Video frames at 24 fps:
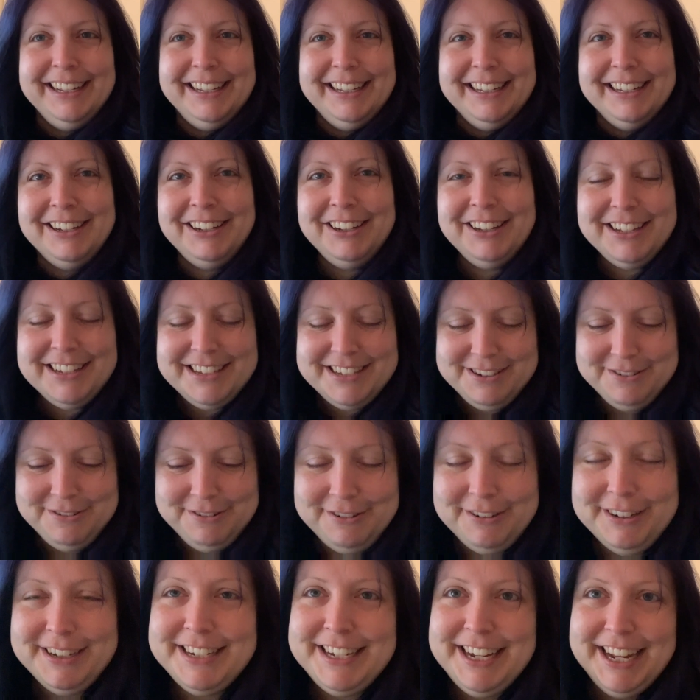That's
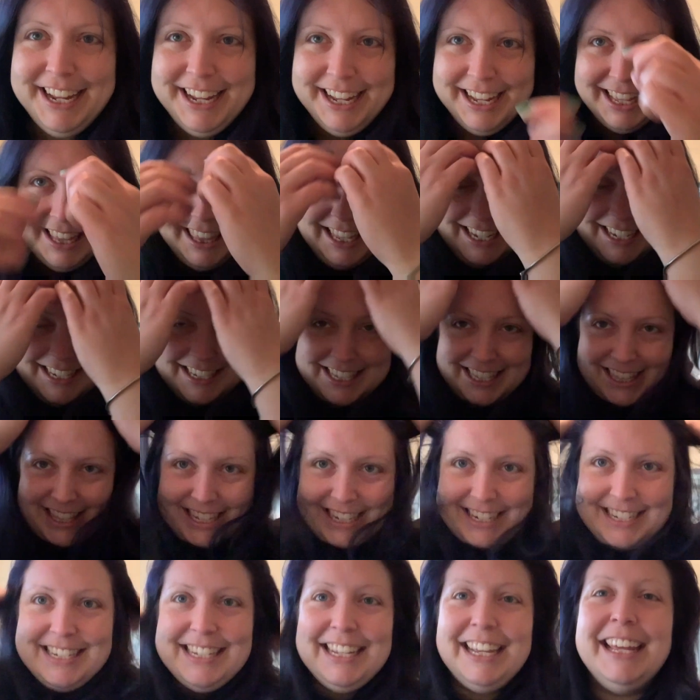awkward. I think it's the
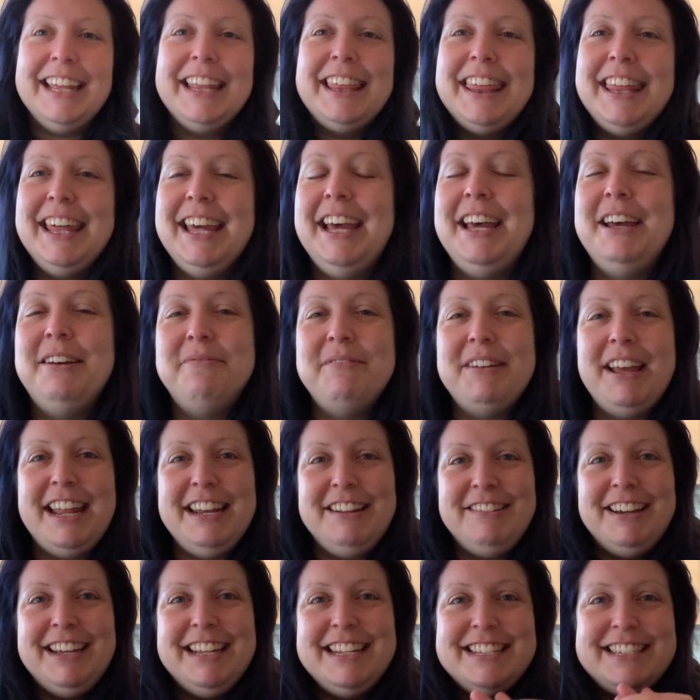30th.
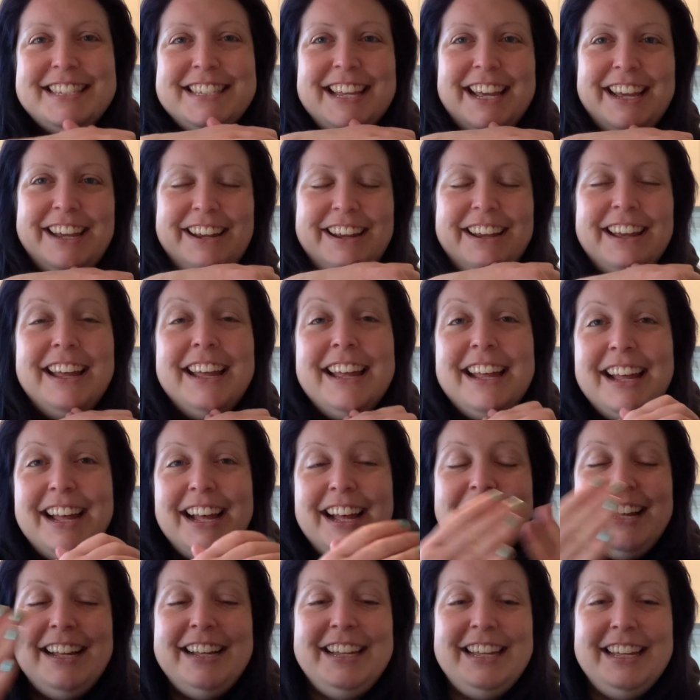Anyway, so
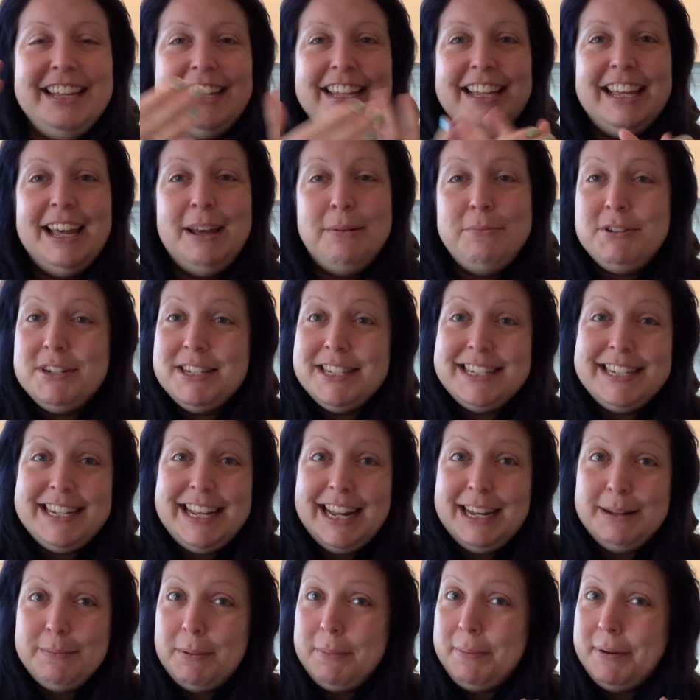I'm just
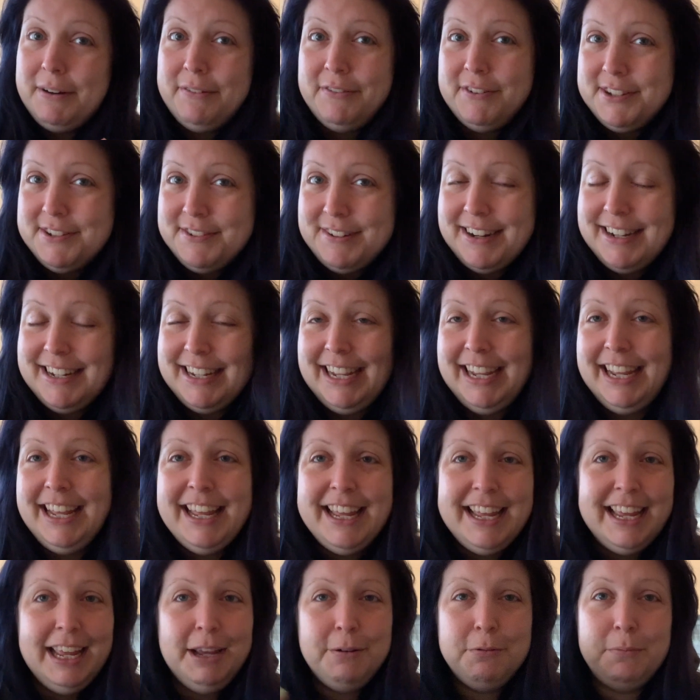getting my breakfast ready.
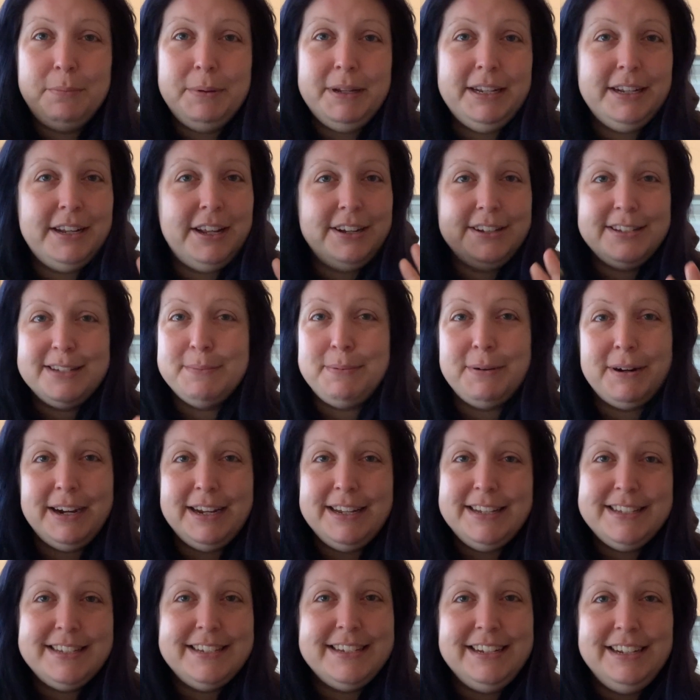It will be no
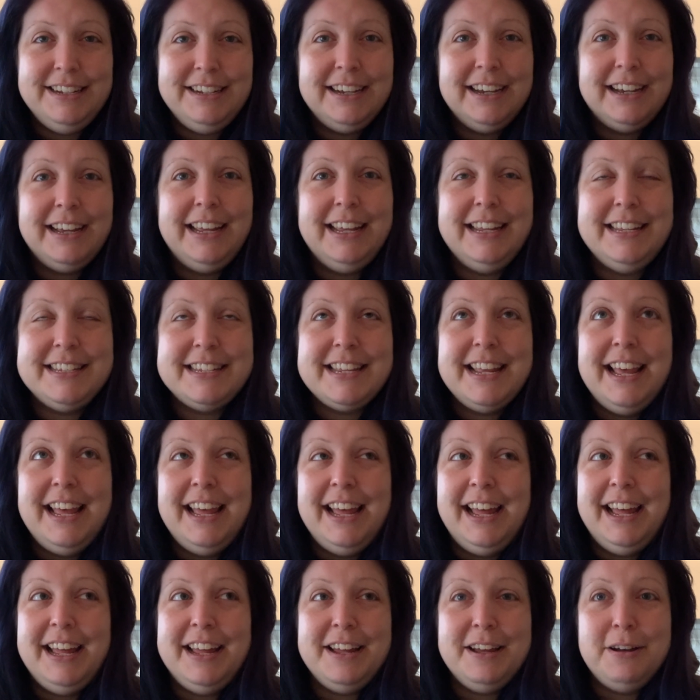surprise to you guys
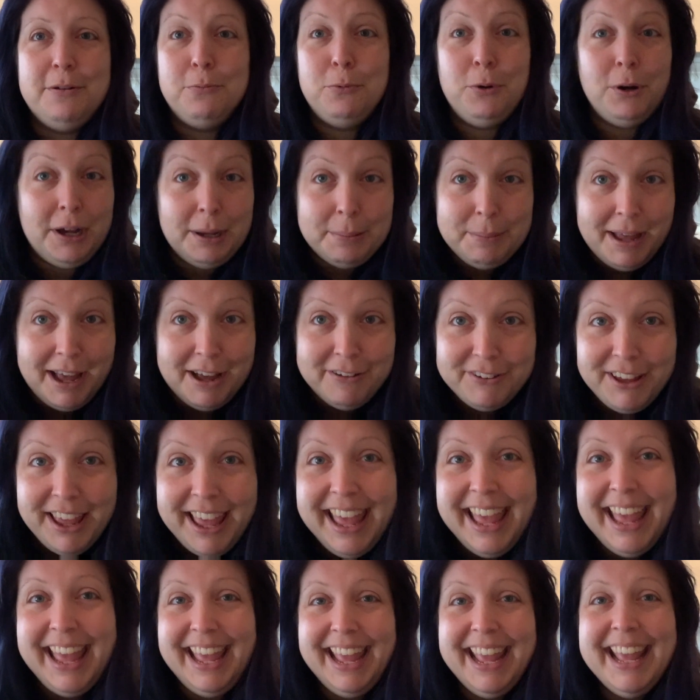what I'm
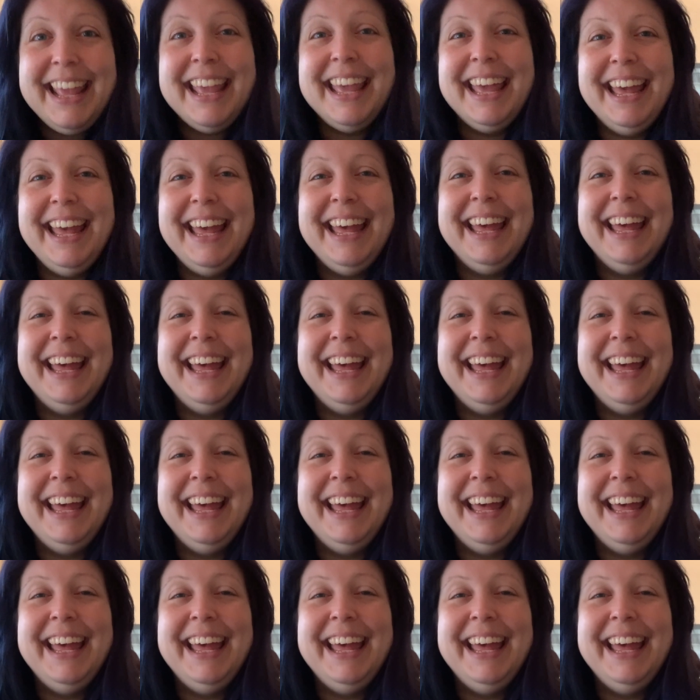having.